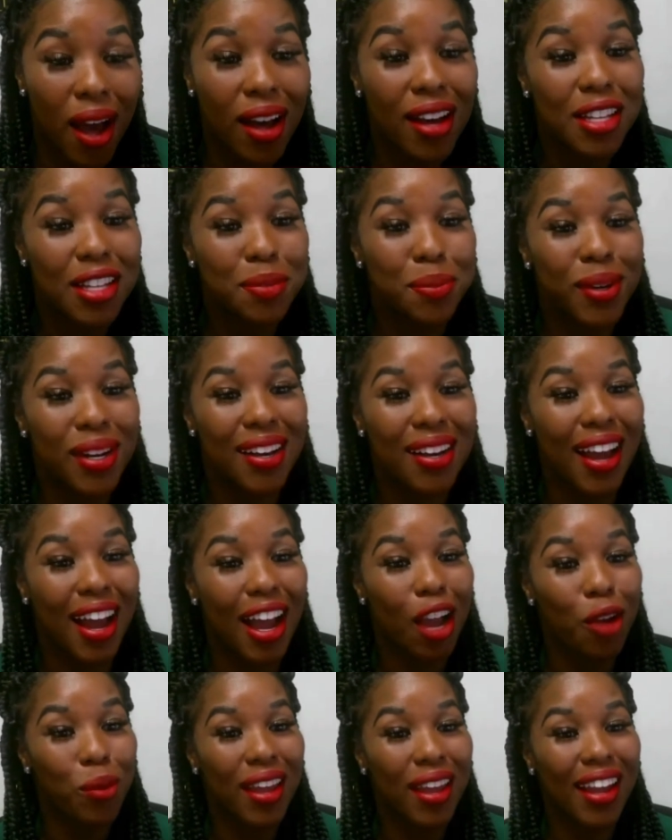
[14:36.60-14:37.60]
My husband and
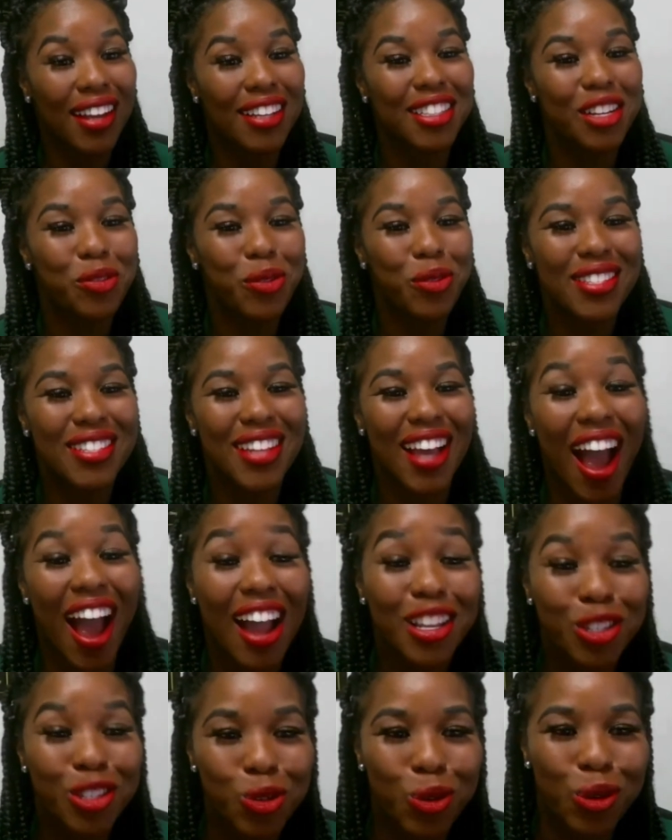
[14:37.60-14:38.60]
I, we actually went to
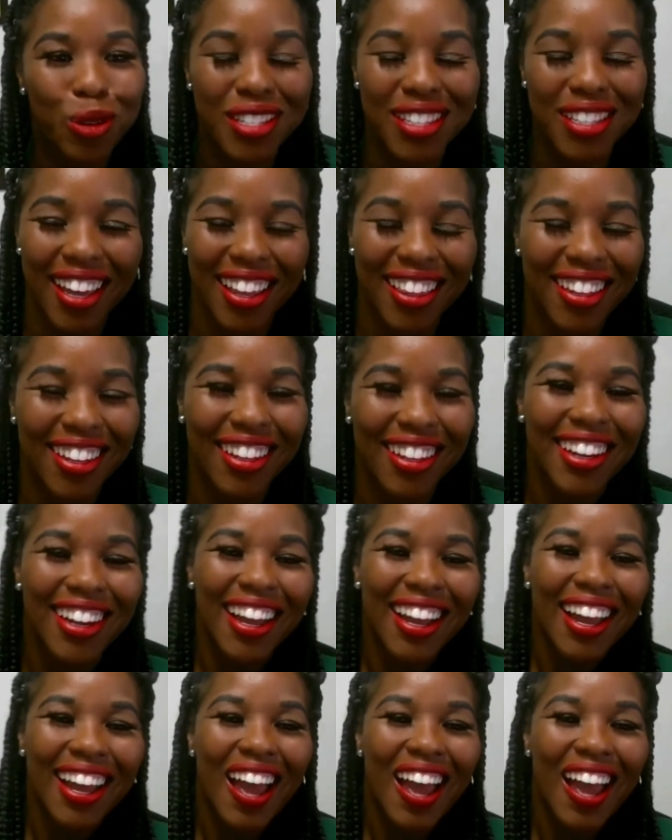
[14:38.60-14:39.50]
high school together.